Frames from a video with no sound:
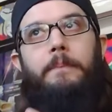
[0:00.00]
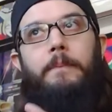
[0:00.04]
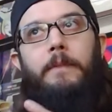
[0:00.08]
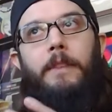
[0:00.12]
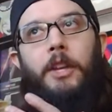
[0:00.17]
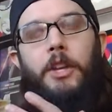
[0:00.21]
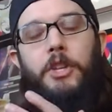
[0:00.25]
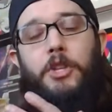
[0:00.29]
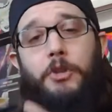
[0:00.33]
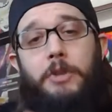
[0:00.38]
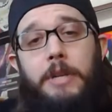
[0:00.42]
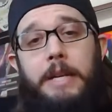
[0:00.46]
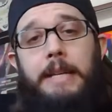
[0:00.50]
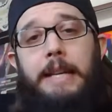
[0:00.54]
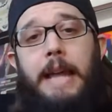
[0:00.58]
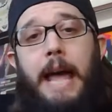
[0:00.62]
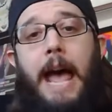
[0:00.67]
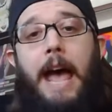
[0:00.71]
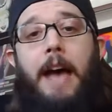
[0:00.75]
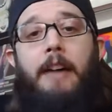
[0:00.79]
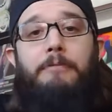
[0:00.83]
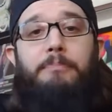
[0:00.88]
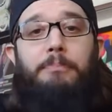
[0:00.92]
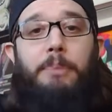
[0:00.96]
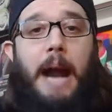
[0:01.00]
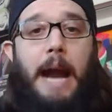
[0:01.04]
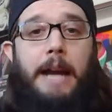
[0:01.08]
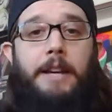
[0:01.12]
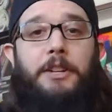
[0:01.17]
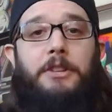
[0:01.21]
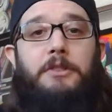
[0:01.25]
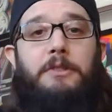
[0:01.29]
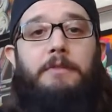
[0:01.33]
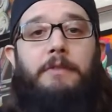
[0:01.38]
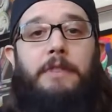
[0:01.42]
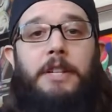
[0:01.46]
you need to have
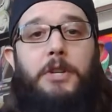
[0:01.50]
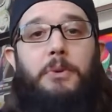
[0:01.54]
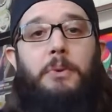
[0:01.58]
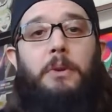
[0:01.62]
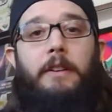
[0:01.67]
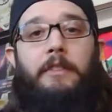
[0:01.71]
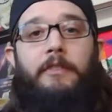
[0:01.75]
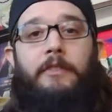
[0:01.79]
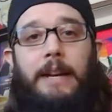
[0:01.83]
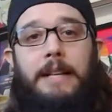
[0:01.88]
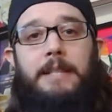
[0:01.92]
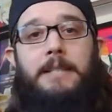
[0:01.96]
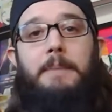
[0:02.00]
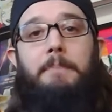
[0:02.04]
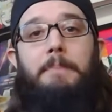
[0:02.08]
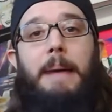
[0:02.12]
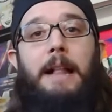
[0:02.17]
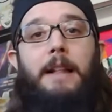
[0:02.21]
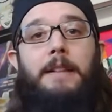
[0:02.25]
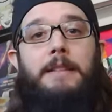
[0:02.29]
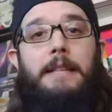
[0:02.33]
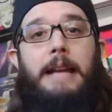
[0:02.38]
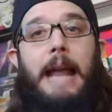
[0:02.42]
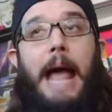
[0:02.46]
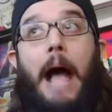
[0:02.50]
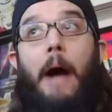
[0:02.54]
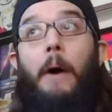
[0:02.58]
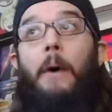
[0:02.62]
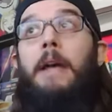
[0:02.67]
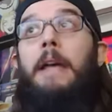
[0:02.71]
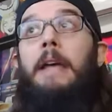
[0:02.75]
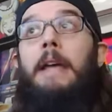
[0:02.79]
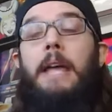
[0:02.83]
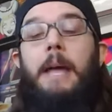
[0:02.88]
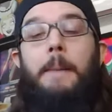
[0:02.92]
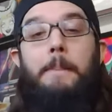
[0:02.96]
practical visual effects to balance it
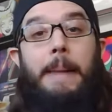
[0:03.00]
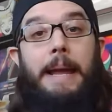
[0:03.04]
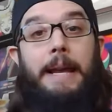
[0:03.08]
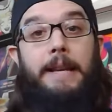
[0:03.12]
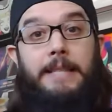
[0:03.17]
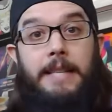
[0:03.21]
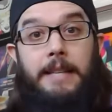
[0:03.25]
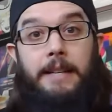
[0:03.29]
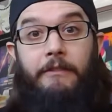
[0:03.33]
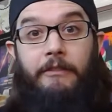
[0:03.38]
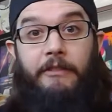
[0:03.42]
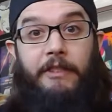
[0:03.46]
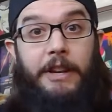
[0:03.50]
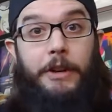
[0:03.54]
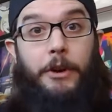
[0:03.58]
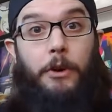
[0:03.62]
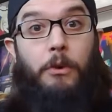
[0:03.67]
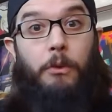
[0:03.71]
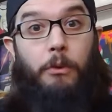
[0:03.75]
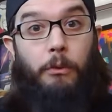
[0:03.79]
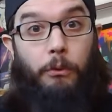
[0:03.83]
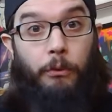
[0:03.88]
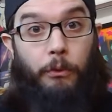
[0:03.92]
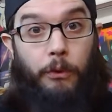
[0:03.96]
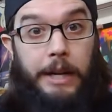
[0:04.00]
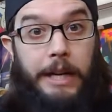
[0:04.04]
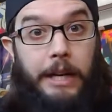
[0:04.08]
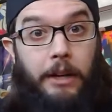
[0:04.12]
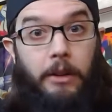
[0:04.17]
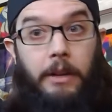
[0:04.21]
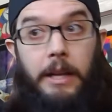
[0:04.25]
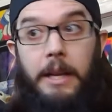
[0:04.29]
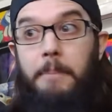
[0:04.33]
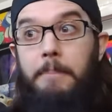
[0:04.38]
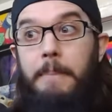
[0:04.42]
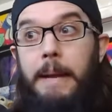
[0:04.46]
out. It makes it feel
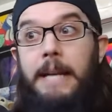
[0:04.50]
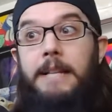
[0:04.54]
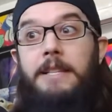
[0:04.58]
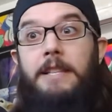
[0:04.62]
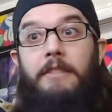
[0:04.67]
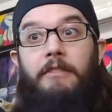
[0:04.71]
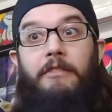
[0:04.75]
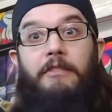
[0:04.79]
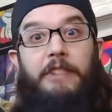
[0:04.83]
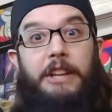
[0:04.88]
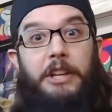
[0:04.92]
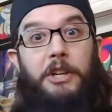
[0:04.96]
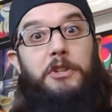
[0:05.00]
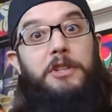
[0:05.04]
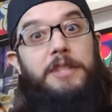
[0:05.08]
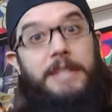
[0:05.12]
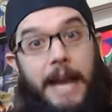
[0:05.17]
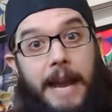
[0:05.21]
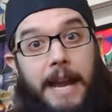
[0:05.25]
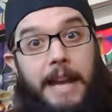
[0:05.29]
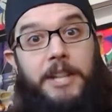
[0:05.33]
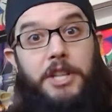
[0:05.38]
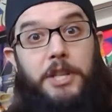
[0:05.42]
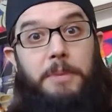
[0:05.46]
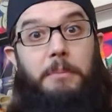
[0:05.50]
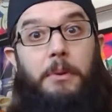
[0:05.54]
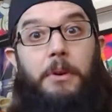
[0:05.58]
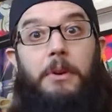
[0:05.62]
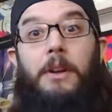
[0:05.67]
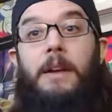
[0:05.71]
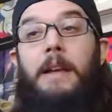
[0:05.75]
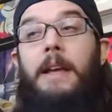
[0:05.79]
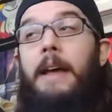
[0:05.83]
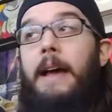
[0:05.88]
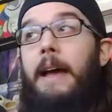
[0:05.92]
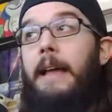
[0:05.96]
real. It makes it feel
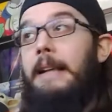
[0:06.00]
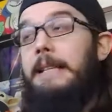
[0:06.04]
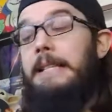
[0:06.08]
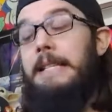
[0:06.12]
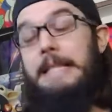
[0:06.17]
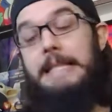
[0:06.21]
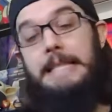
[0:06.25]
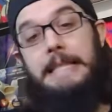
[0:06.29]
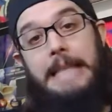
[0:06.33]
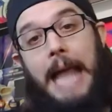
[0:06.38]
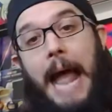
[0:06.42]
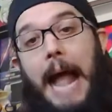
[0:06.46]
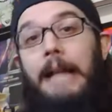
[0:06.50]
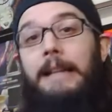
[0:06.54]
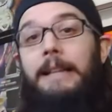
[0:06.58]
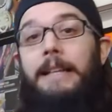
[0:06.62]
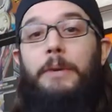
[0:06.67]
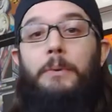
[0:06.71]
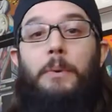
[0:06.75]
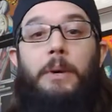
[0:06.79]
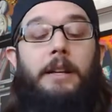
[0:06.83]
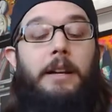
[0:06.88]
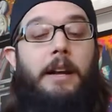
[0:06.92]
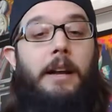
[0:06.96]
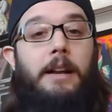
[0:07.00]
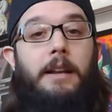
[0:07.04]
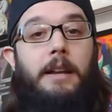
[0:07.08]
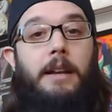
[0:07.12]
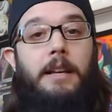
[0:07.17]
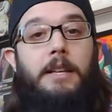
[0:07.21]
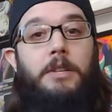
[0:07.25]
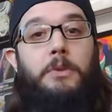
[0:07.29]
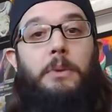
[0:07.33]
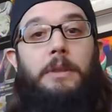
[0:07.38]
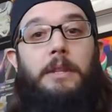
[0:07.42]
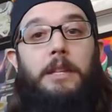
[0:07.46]
tangible. And that's exactly what Gunn
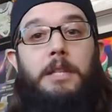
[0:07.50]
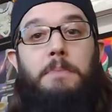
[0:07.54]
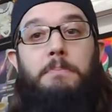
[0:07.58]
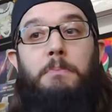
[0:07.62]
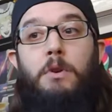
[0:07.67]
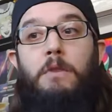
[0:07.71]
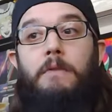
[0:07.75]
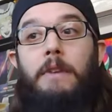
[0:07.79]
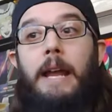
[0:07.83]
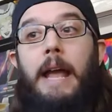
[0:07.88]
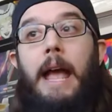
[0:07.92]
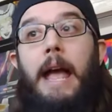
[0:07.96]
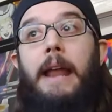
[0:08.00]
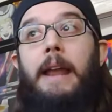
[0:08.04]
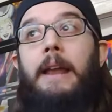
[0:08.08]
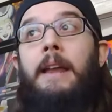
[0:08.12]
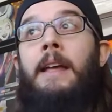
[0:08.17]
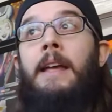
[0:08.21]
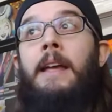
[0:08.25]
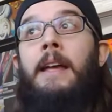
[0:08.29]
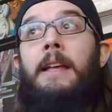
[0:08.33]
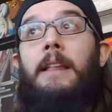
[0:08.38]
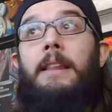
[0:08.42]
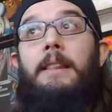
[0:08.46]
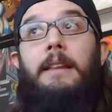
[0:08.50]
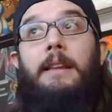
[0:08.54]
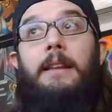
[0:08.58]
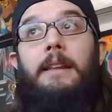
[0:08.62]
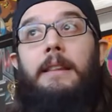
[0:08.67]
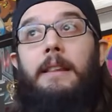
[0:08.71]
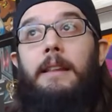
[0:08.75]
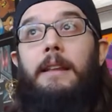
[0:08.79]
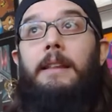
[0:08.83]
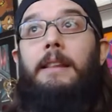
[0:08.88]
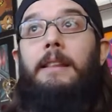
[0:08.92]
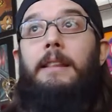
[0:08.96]
does with this movie. And
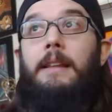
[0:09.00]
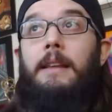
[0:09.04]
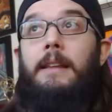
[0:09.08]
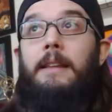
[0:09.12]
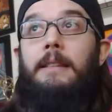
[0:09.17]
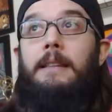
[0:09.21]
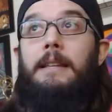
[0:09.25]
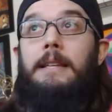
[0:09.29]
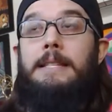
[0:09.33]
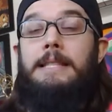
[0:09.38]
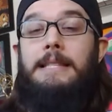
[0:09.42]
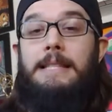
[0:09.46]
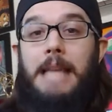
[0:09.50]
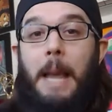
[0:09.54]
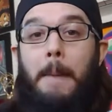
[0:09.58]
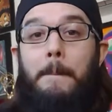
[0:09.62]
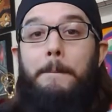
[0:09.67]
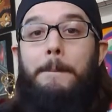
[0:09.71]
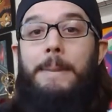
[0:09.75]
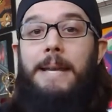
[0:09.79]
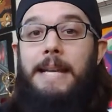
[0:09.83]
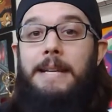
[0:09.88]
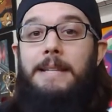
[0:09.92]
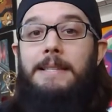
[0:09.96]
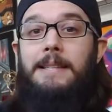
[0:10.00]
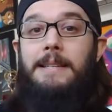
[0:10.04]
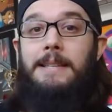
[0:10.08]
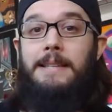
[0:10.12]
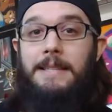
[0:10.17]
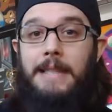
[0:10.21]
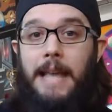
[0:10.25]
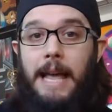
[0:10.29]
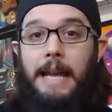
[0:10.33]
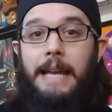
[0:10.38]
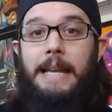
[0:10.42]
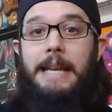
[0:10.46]
the set
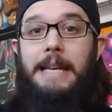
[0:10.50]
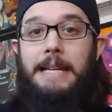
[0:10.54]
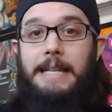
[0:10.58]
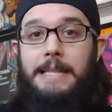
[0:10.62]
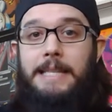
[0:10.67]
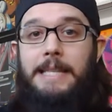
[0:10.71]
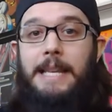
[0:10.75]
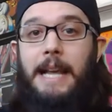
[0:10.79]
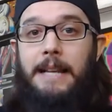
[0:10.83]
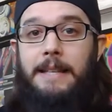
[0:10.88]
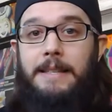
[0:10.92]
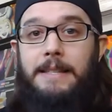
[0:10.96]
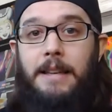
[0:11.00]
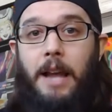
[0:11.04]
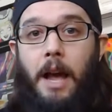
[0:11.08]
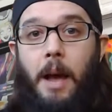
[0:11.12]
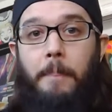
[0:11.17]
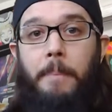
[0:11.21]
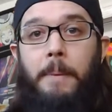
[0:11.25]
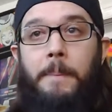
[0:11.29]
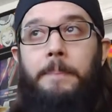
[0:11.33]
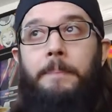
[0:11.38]
pieces that he sets up